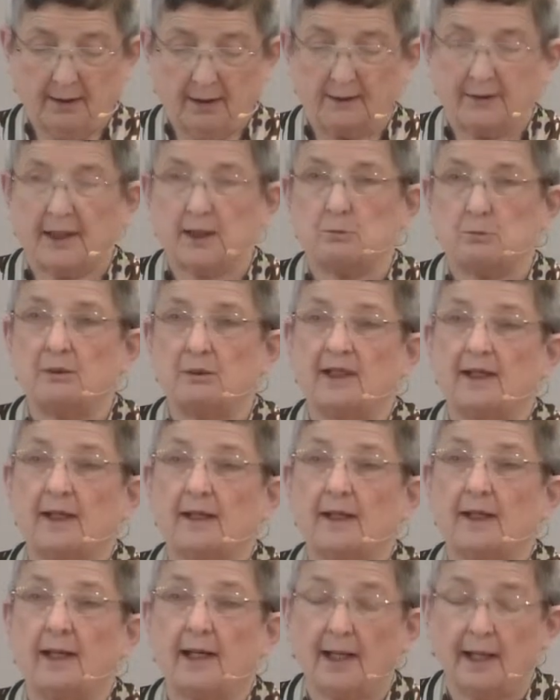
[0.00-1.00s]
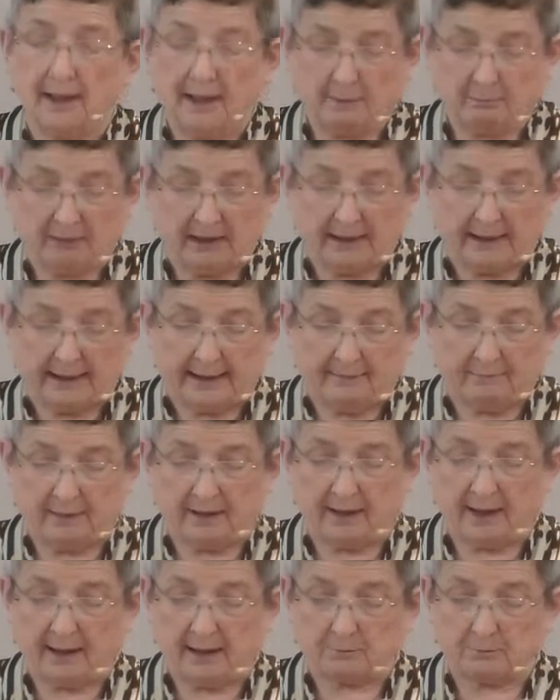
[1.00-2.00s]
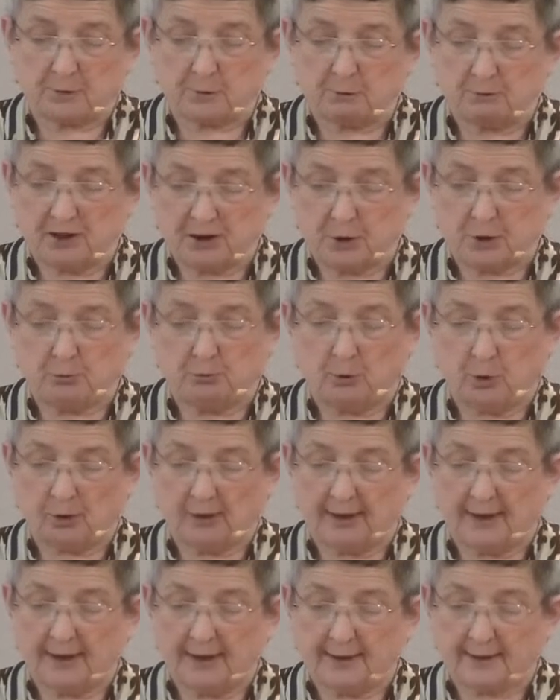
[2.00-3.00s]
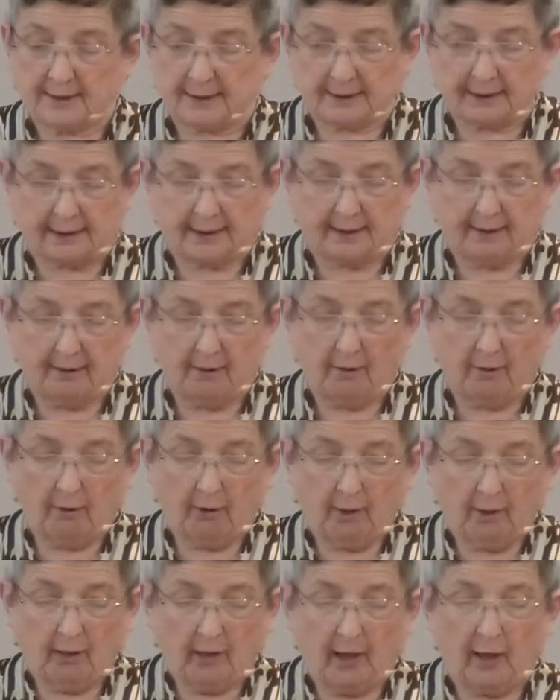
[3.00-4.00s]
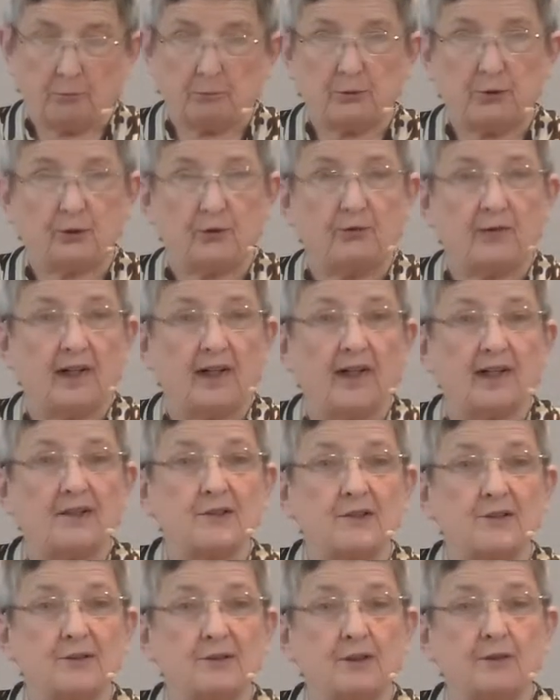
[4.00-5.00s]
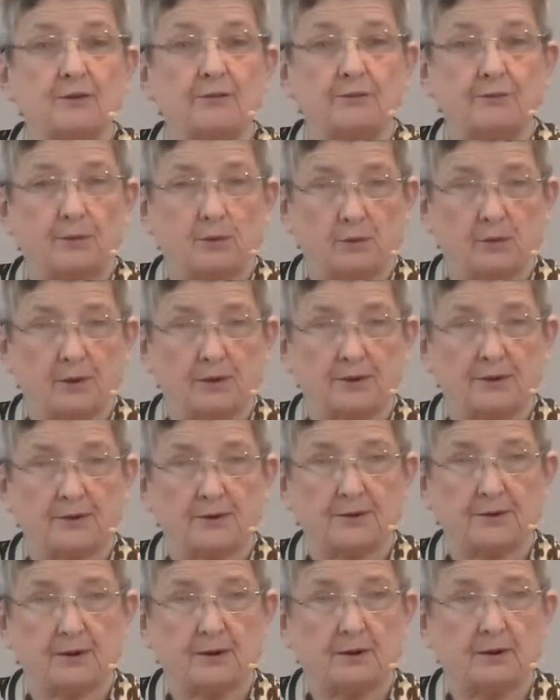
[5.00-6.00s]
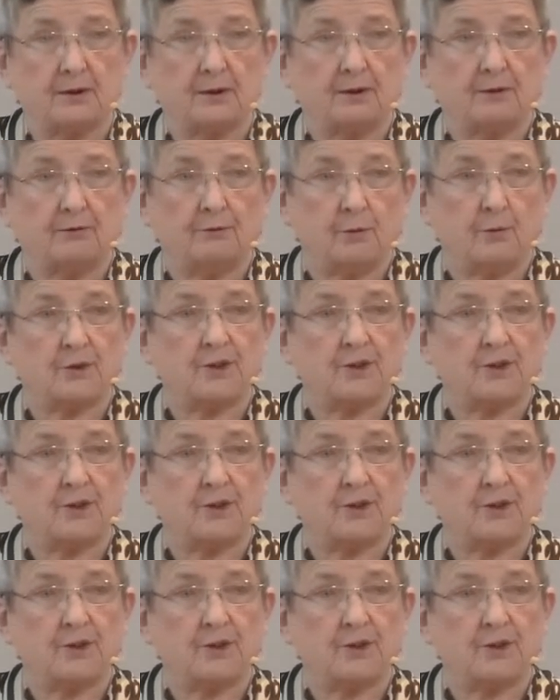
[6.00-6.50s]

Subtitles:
then believing comes much more easily and provides a focus for